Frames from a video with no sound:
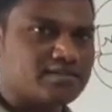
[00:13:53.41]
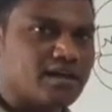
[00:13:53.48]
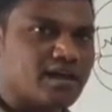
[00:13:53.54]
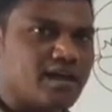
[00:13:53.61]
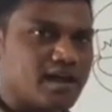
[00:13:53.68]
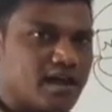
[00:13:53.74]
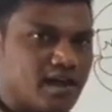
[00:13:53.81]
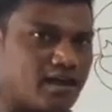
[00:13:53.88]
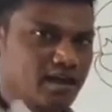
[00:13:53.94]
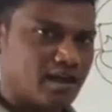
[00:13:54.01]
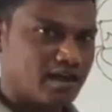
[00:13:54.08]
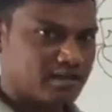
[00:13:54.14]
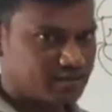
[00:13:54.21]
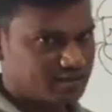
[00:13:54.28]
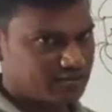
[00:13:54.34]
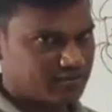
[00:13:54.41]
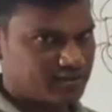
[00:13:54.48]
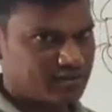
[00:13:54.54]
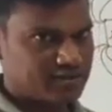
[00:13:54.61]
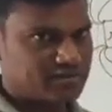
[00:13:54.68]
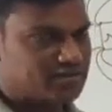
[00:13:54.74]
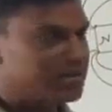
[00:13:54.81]
That is the
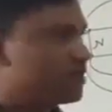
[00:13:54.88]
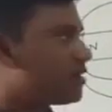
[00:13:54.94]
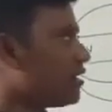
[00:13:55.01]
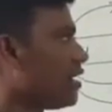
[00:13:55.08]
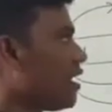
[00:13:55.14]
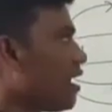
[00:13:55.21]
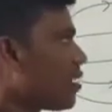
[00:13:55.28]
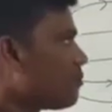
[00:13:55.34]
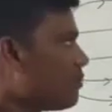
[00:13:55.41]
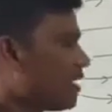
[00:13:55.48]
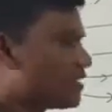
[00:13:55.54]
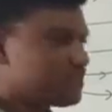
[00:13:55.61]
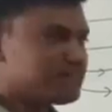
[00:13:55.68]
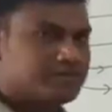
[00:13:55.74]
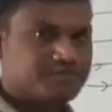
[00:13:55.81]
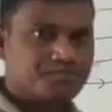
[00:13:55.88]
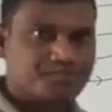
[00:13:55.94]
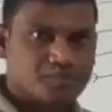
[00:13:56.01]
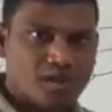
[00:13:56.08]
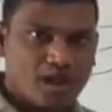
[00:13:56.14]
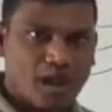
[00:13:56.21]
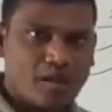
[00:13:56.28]
another one is there. But
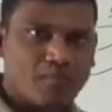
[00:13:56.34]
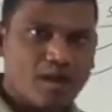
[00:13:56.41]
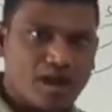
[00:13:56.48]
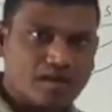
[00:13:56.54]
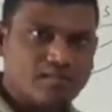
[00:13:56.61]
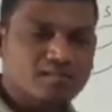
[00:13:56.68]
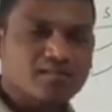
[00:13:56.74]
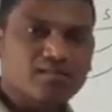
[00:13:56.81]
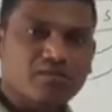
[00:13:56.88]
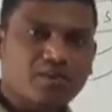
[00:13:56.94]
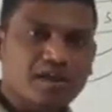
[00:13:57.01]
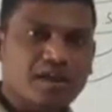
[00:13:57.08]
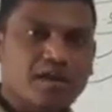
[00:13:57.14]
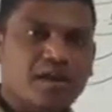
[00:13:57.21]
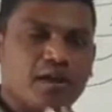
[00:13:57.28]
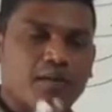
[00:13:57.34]
among